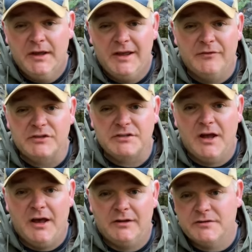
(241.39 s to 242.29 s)
If it's
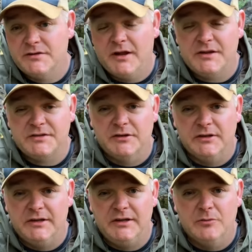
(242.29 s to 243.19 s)
not necessarily
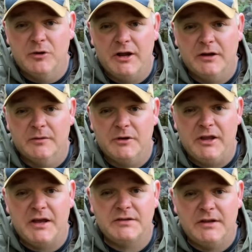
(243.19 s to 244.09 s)
a deal breaker, but
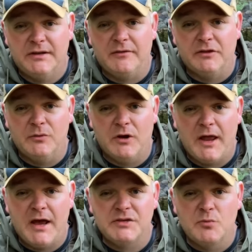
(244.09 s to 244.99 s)
you definitely want to
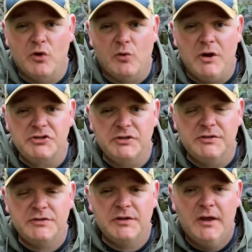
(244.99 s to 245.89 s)
ask more
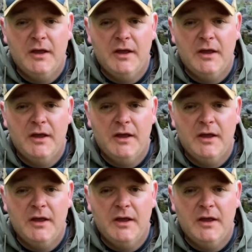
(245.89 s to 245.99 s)
questions.